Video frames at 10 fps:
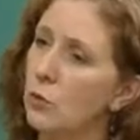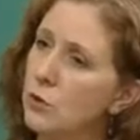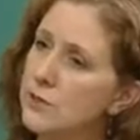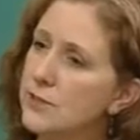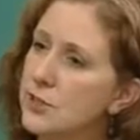
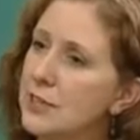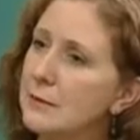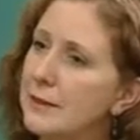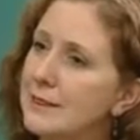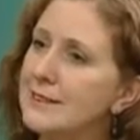What have the
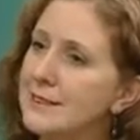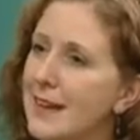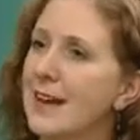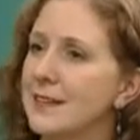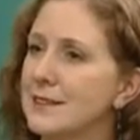GPs
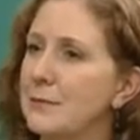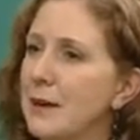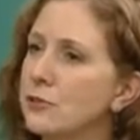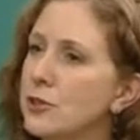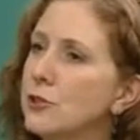said
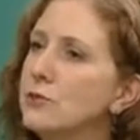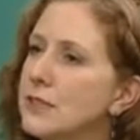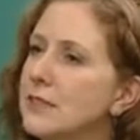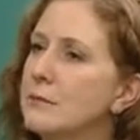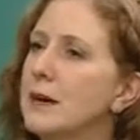about
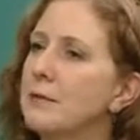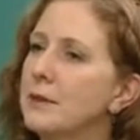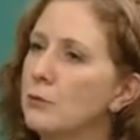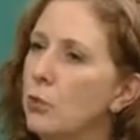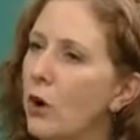using the
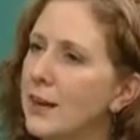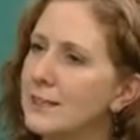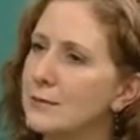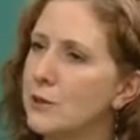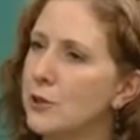map and why
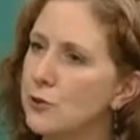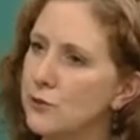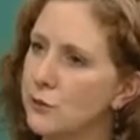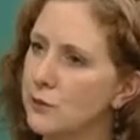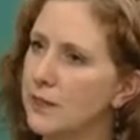it's been
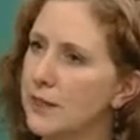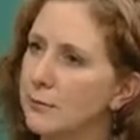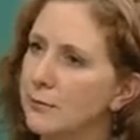useful to them?